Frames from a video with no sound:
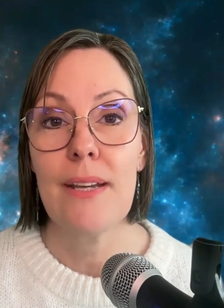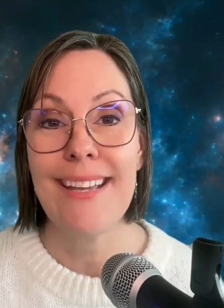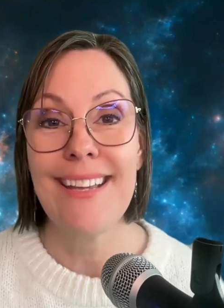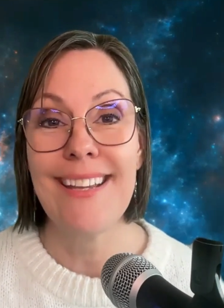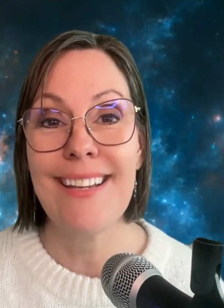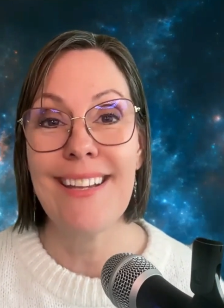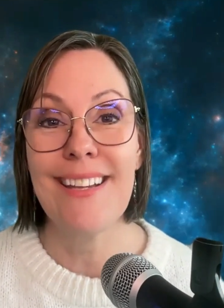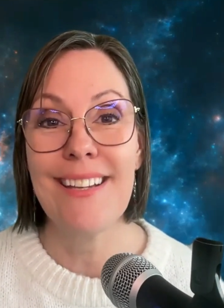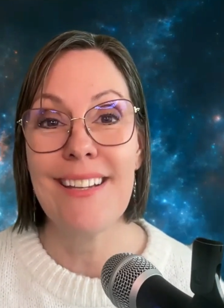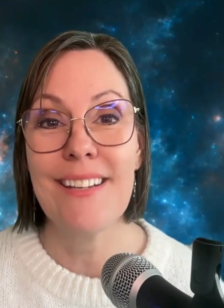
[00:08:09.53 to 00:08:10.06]

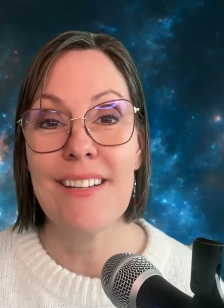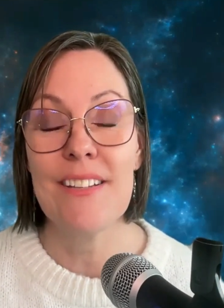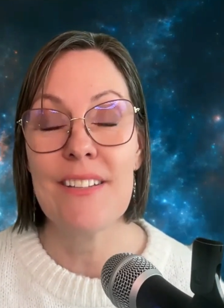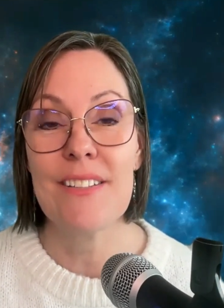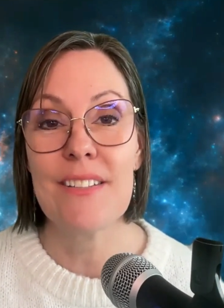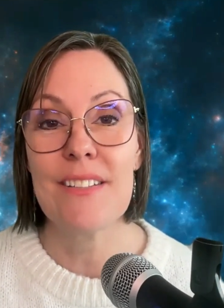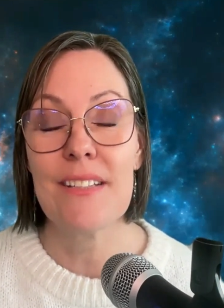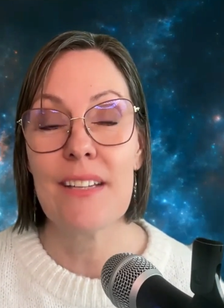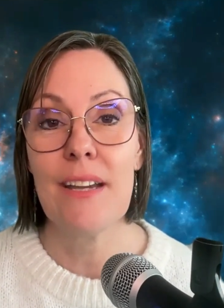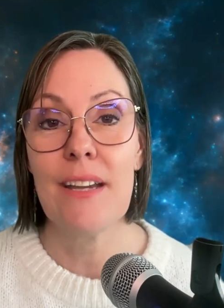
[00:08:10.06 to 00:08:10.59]

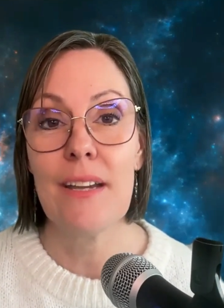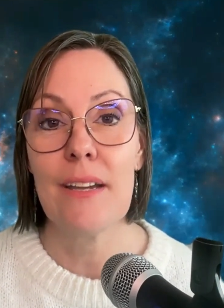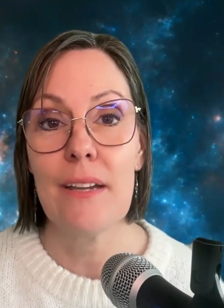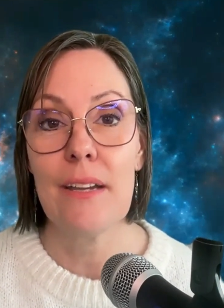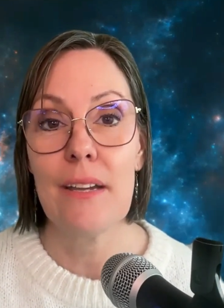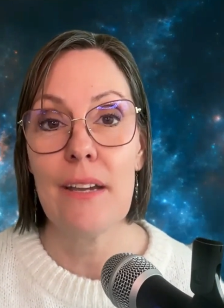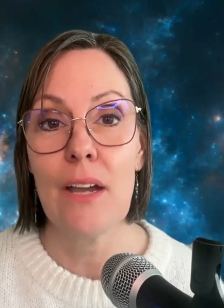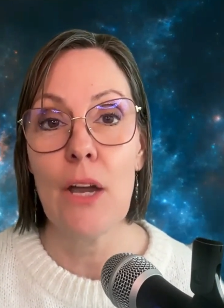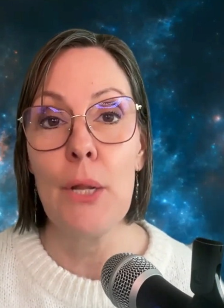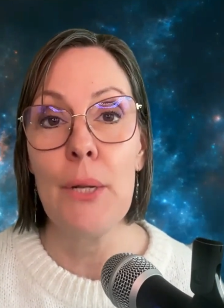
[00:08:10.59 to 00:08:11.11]
is
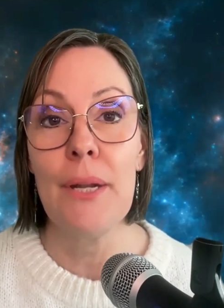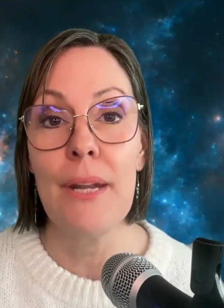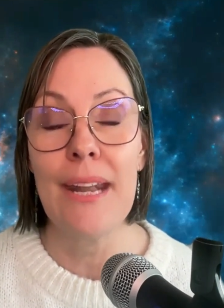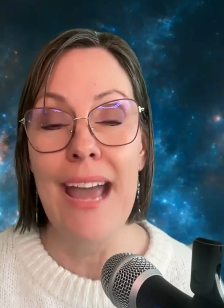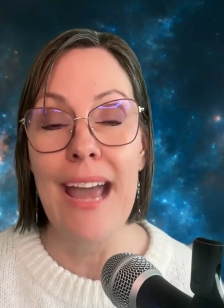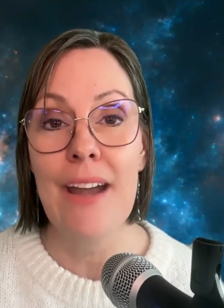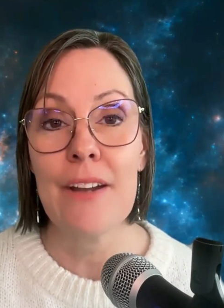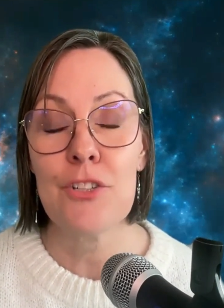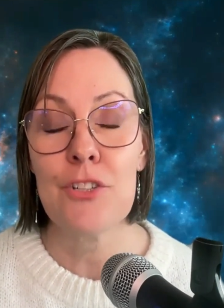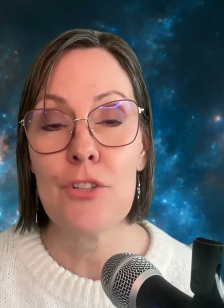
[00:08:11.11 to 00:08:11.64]
a
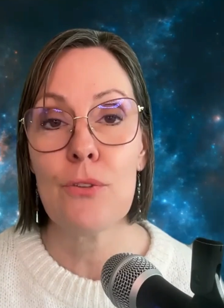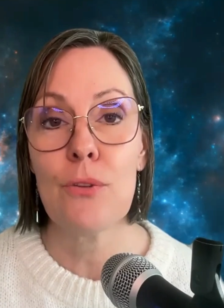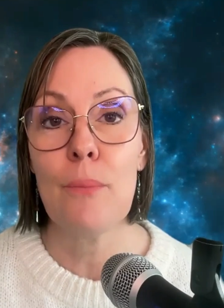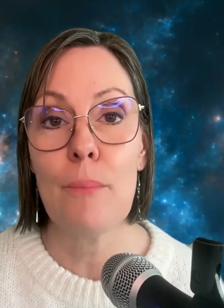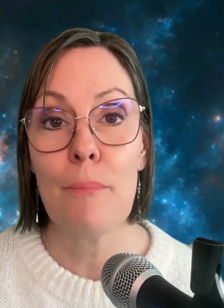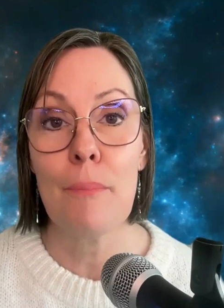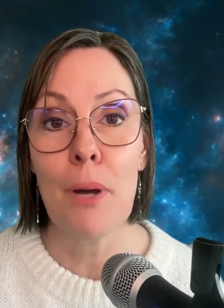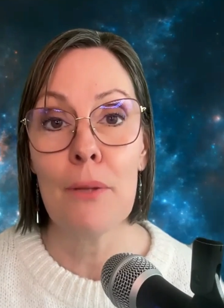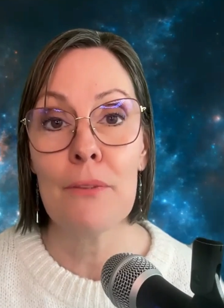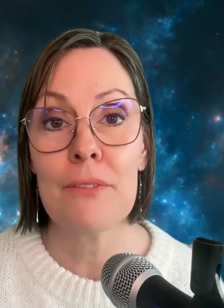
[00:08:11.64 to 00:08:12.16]
natural
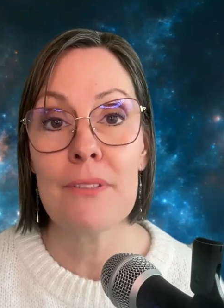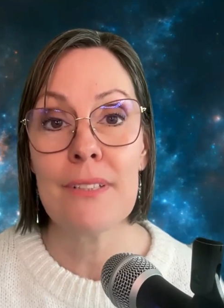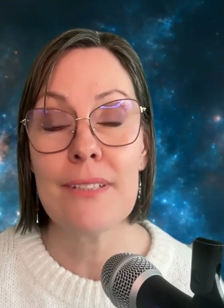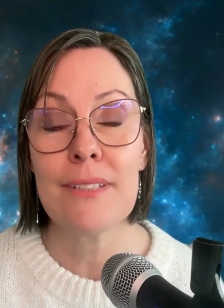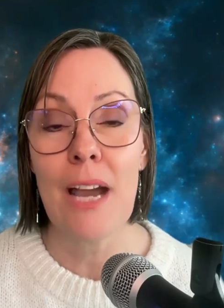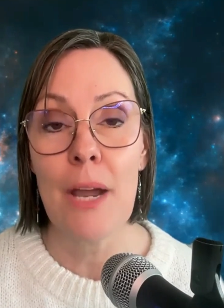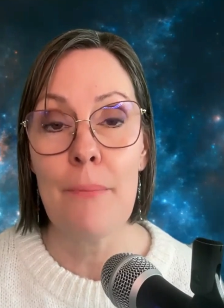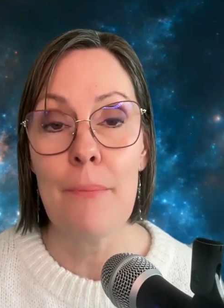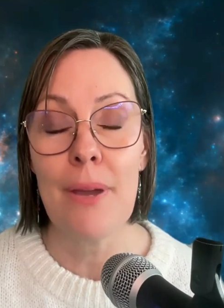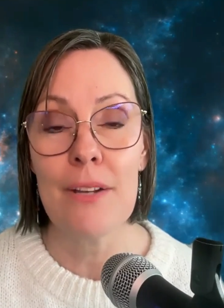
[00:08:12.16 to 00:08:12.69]

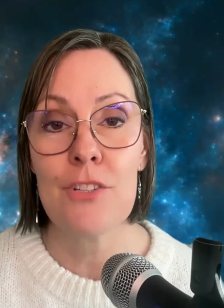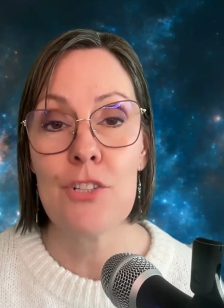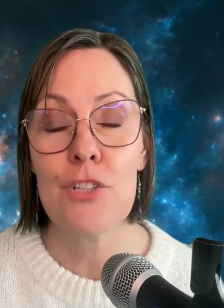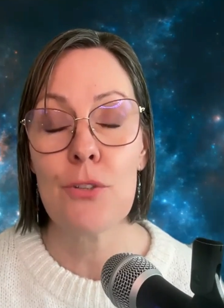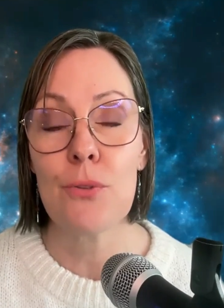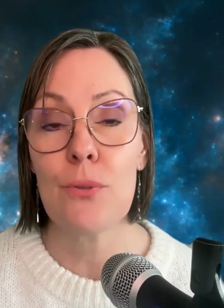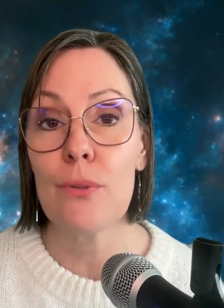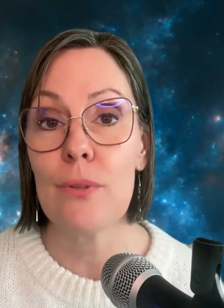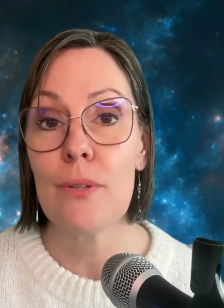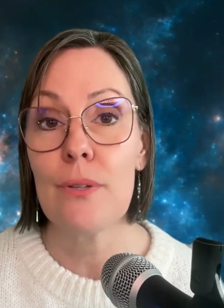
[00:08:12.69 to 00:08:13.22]

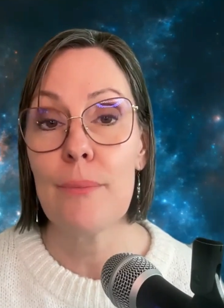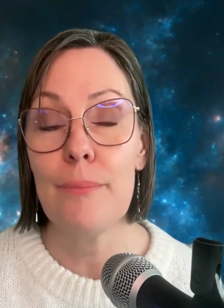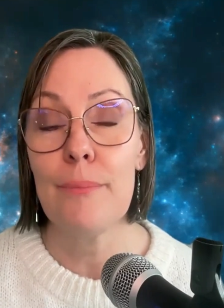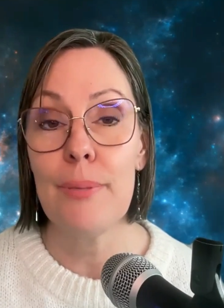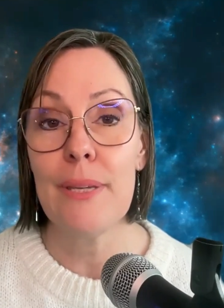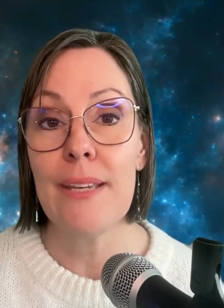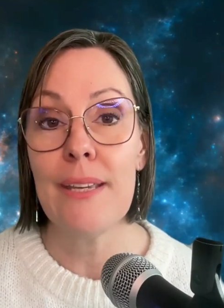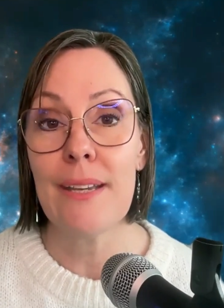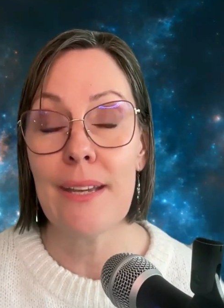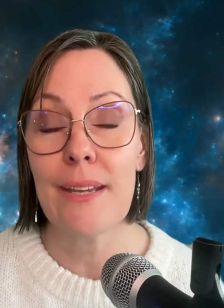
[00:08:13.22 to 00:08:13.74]
multidimensional
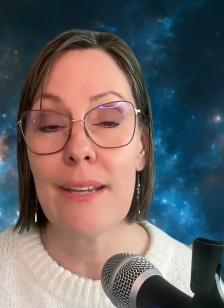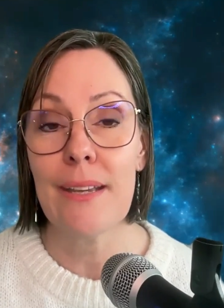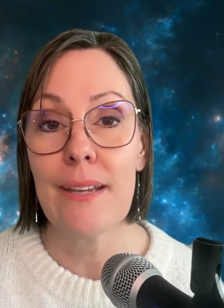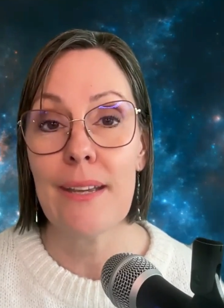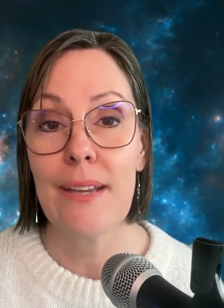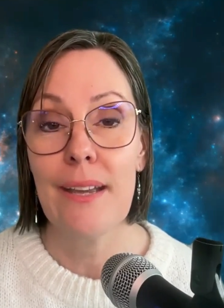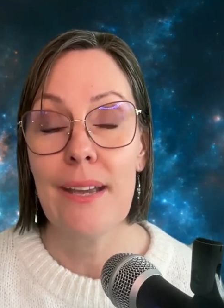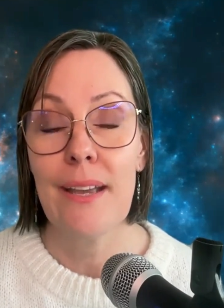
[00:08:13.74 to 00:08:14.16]
being